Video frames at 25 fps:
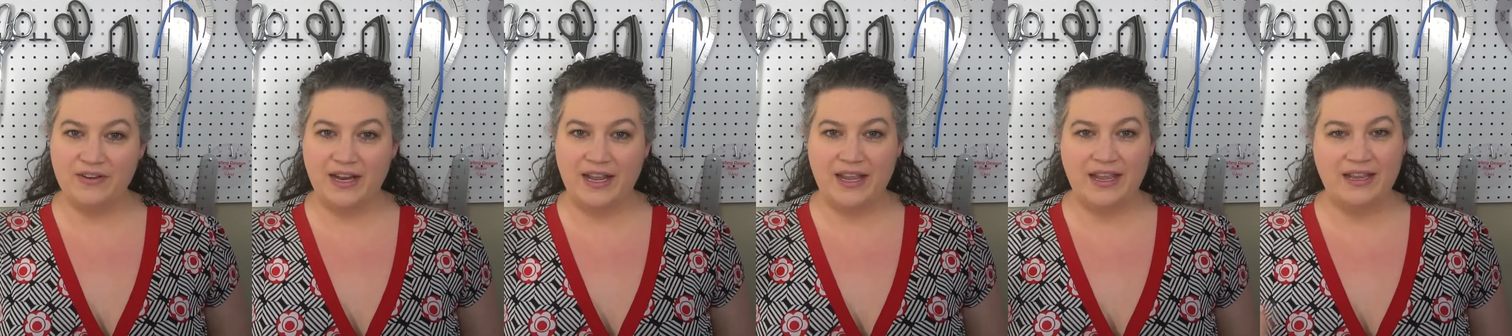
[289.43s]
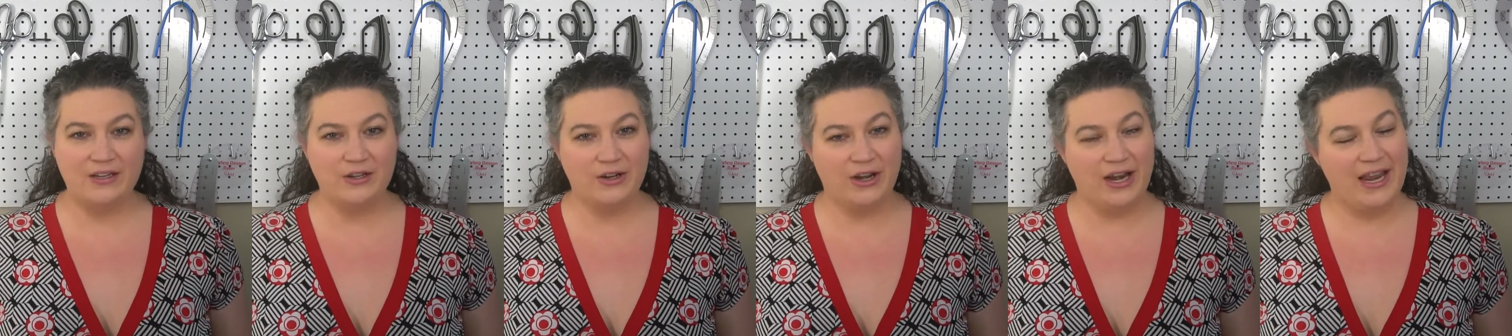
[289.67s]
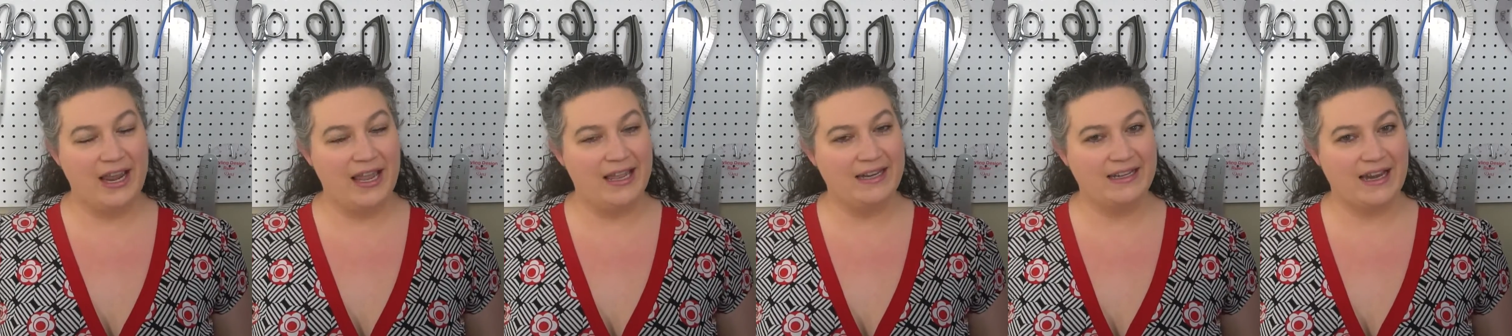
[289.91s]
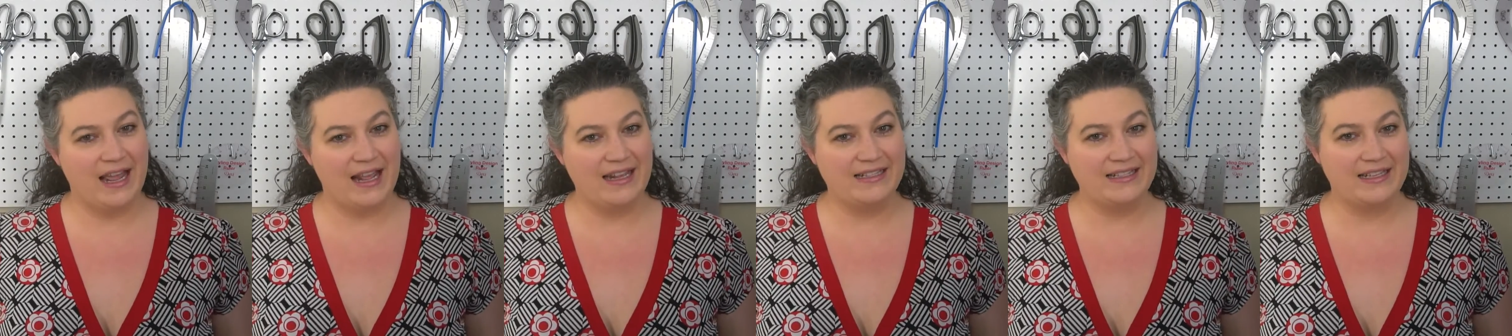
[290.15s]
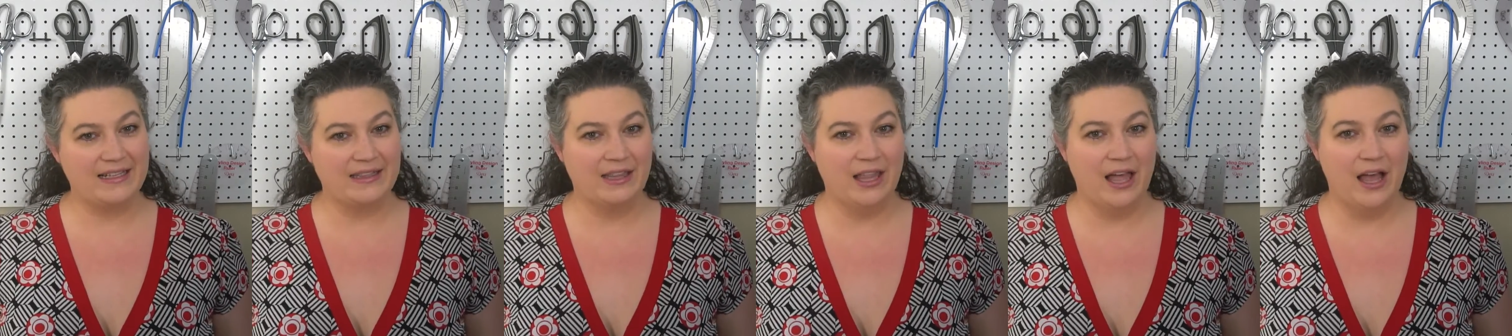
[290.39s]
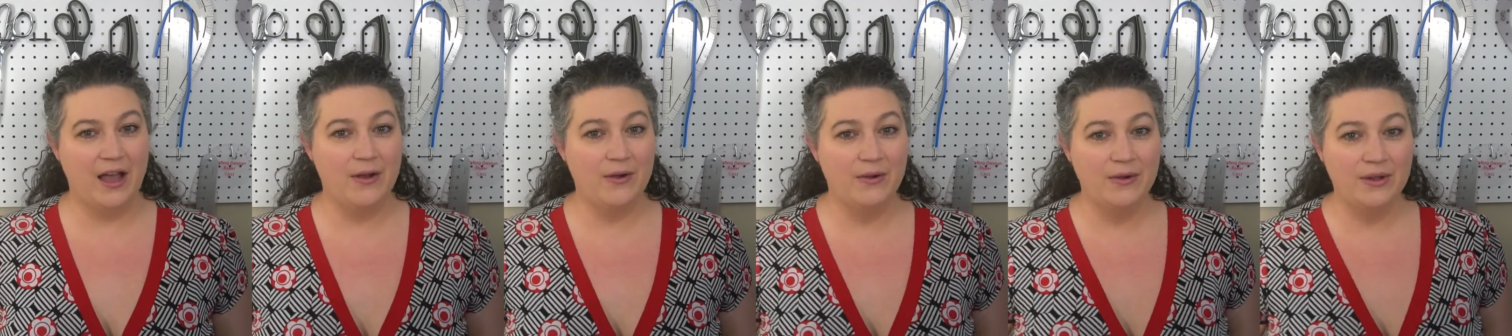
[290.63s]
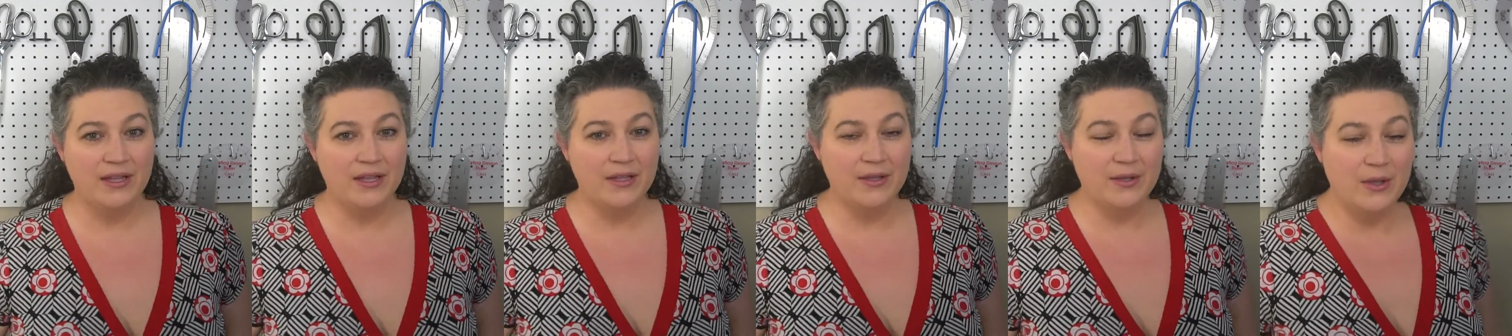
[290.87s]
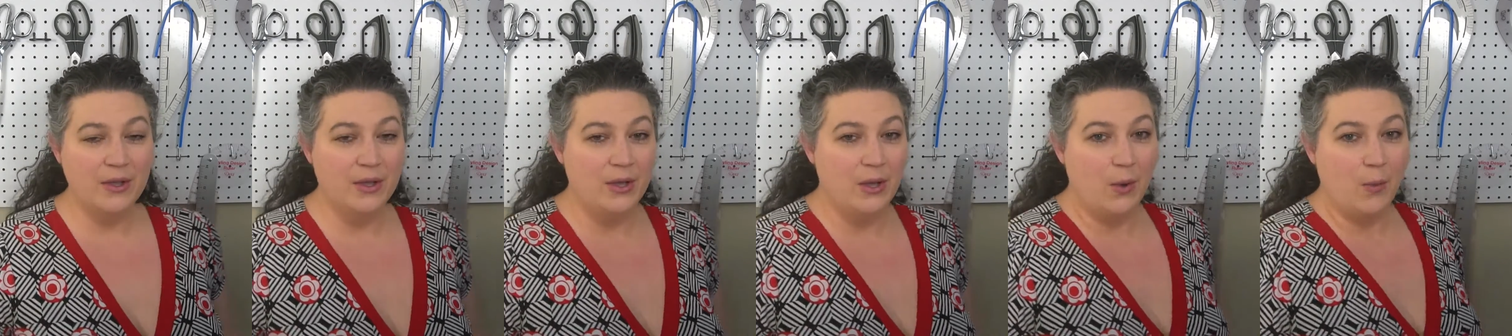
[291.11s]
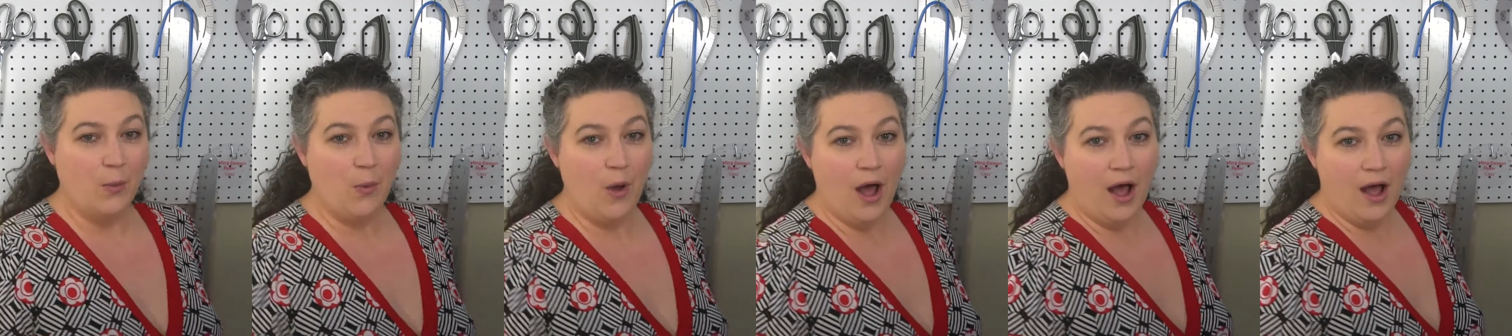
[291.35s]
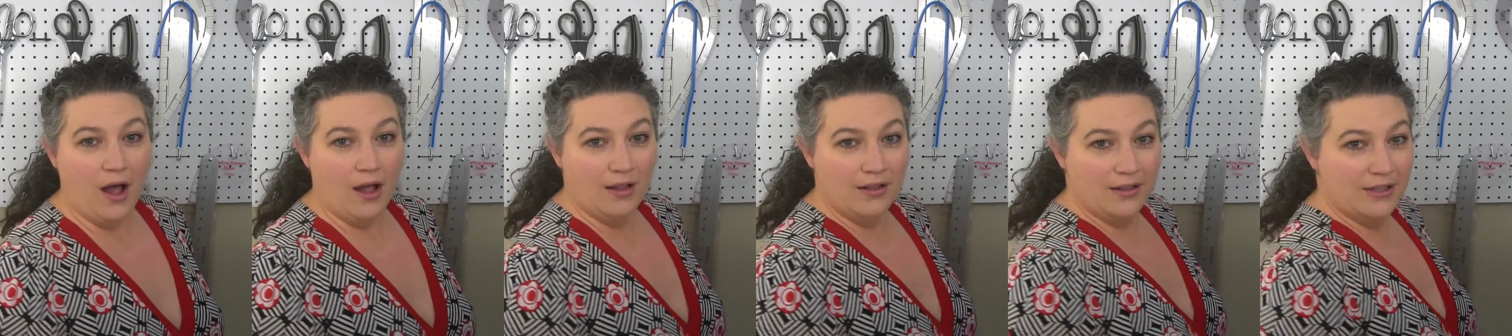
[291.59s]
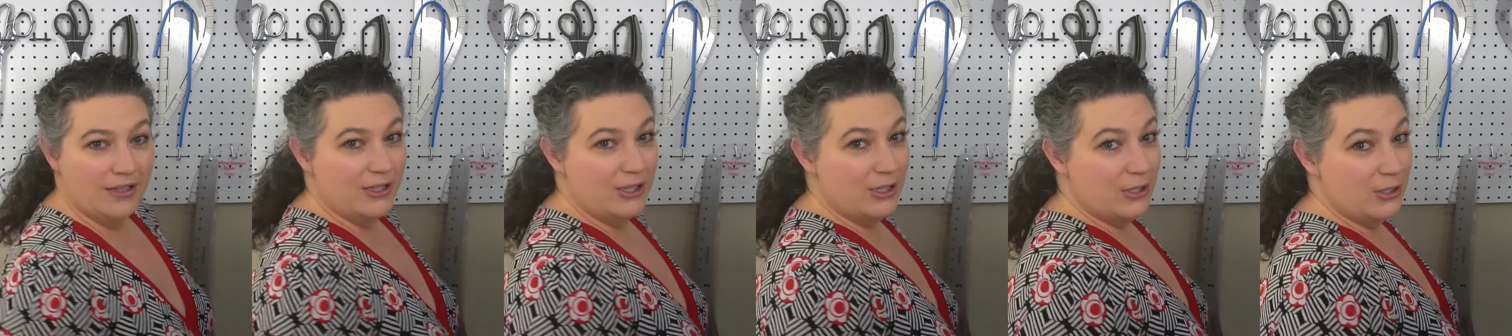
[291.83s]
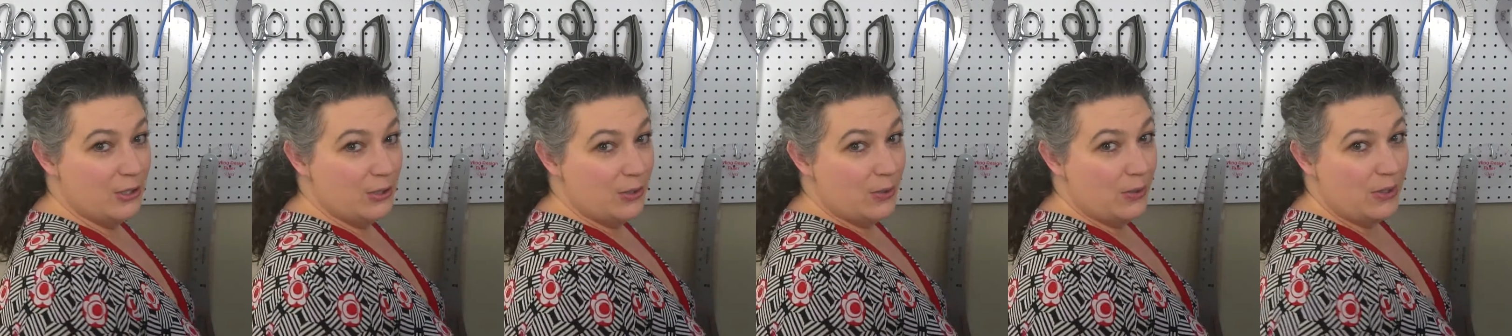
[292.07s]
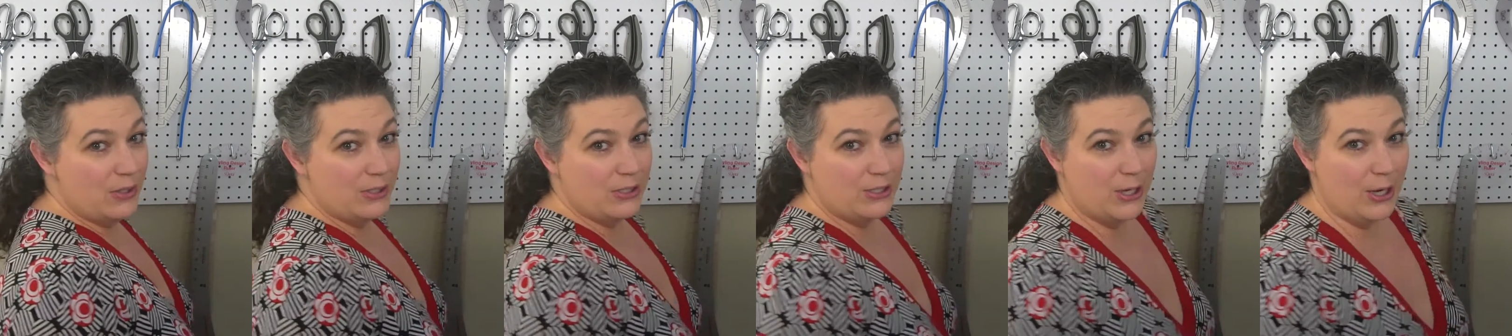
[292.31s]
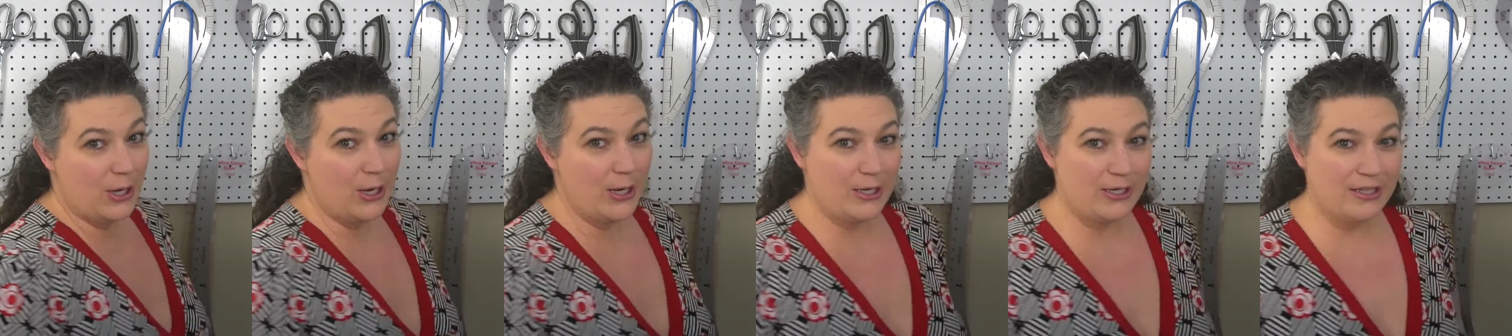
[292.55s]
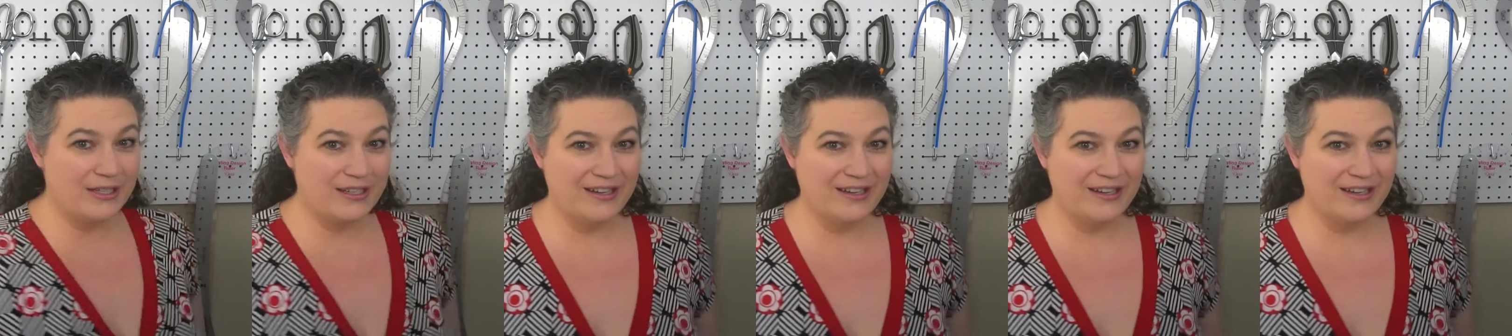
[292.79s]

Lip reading: it in your hand nice and low while you turn